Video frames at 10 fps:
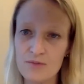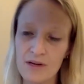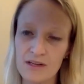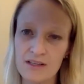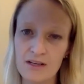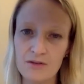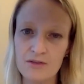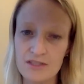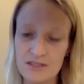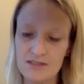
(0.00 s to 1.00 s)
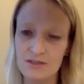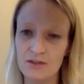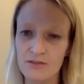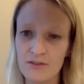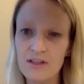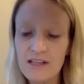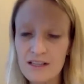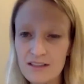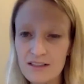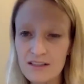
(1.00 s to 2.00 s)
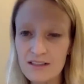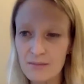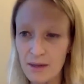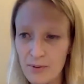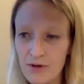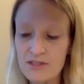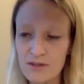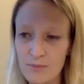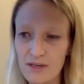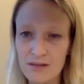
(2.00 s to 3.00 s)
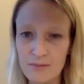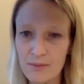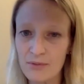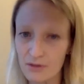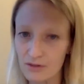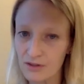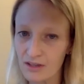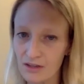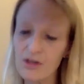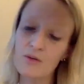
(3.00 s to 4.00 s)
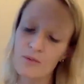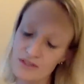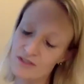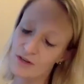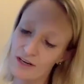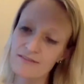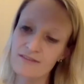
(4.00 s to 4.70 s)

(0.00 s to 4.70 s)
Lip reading: But you know, just sort of clinically, in my personal opinion, people are looking good, which is great.